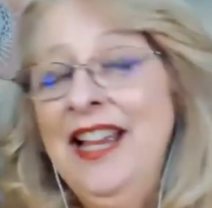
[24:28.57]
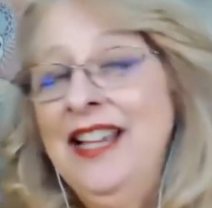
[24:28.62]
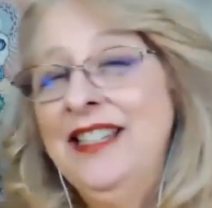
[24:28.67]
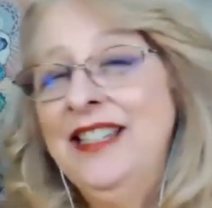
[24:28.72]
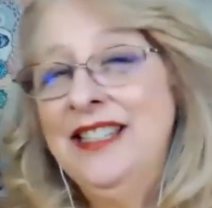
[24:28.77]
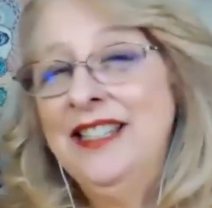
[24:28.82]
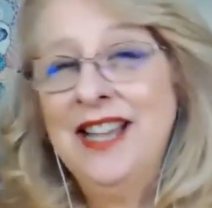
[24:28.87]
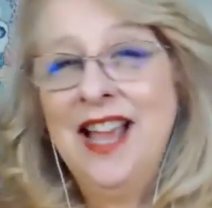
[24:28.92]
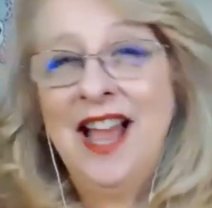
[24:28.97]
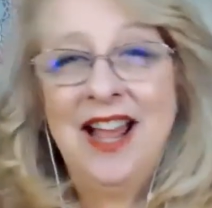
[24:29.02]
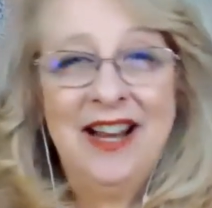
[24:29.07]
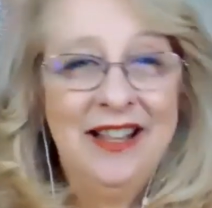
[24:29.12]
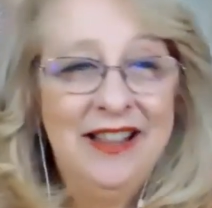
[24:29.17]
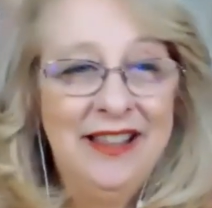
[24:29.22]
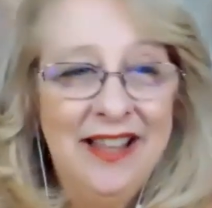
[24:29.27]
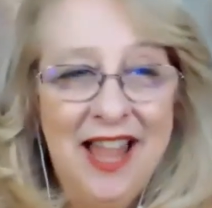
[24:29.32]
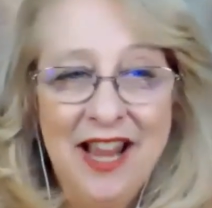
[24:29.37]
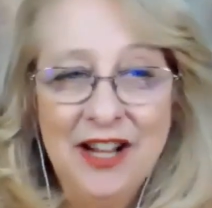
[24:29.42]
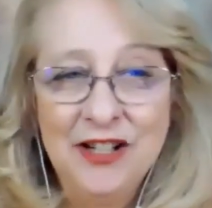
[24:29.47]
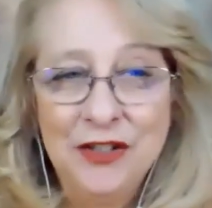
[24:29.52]
it's not
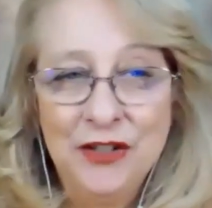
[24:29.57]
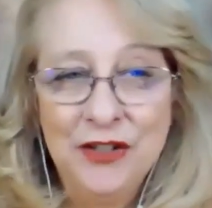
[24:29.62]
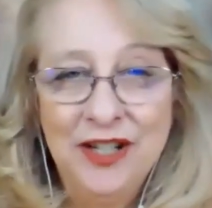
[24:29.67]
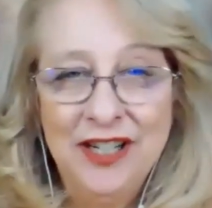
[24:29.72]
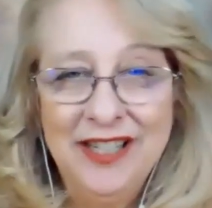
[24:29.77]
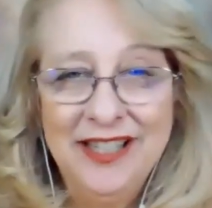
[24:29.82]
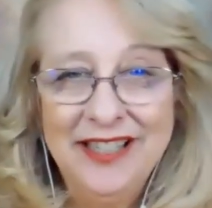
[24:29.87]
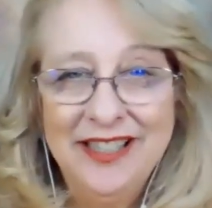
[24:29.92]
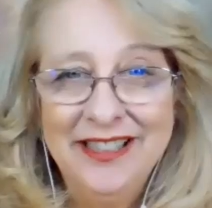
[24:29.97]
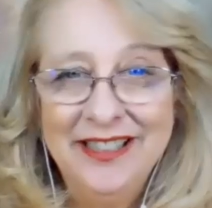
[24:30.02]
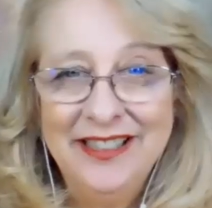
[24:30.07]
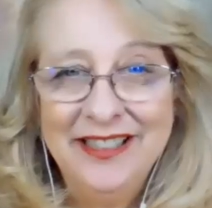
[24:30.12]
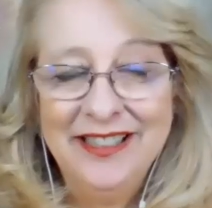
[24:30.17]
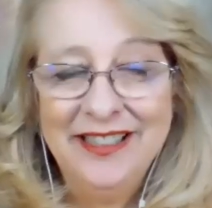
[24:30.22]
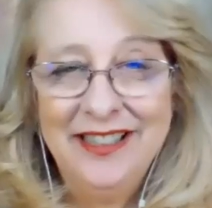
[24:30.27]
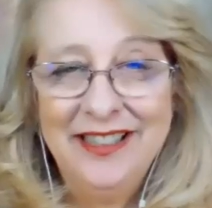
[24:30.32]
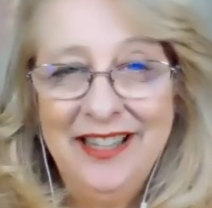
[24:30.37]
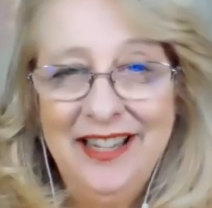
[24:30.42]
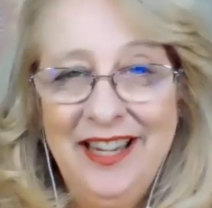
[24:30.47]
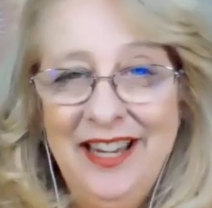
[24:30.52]
electric,
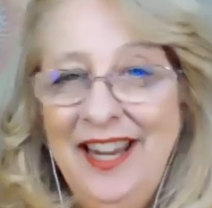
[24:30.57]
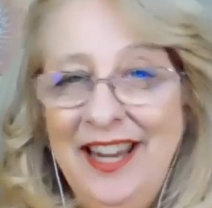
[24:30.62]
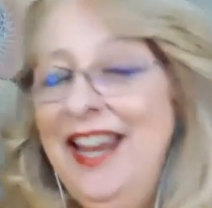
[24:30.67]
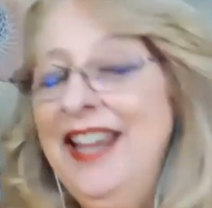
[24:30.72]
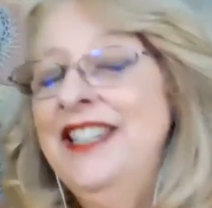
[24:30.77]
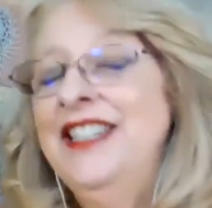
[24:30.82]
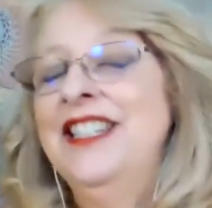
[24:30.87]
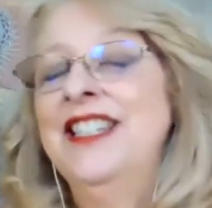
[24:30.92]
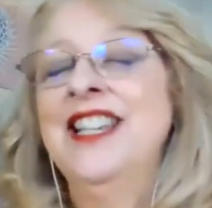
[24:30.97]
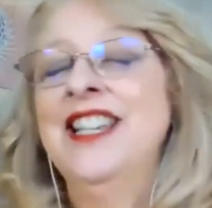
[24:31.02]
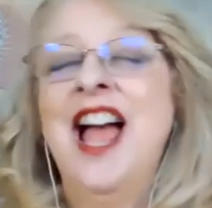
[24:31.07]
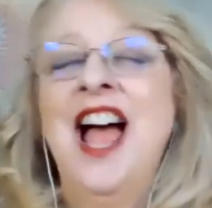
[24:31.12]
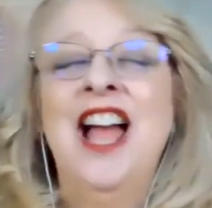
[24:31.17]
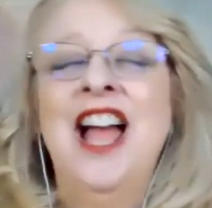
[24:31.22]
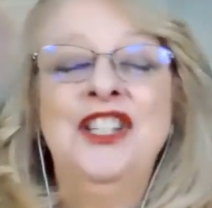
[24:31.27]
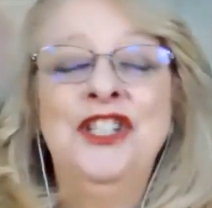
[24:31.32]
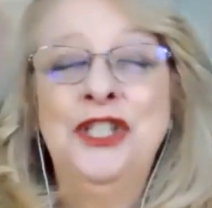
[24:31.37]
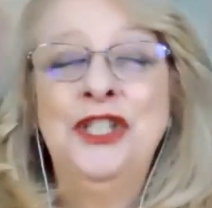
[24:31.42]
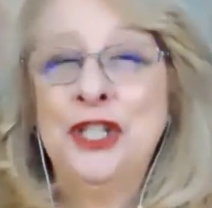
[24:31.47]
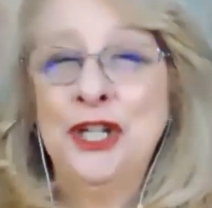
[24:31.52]
it's
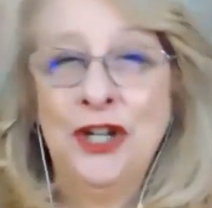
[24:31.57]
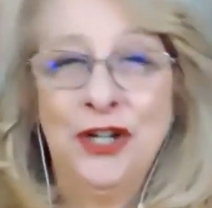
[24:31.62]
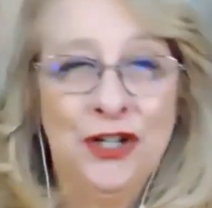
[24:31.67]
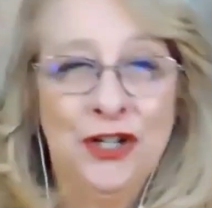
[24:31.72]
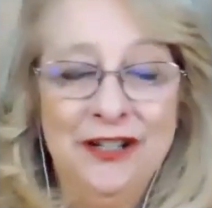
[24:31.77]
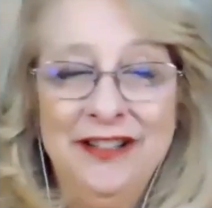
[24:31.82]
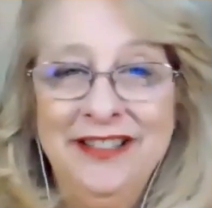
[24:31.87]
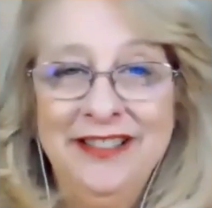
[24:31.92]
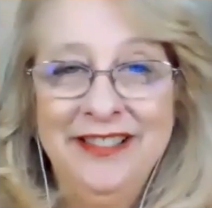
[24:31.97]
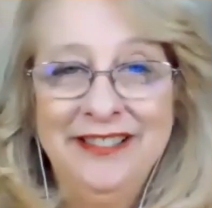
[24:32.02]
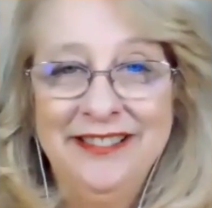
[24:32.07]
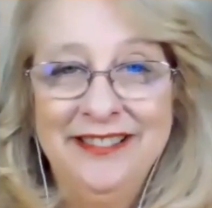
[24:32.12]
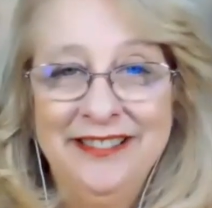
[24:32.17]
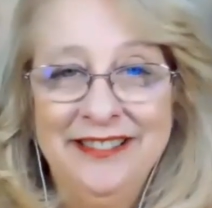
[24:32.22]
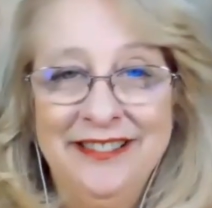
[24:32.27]
not CERN.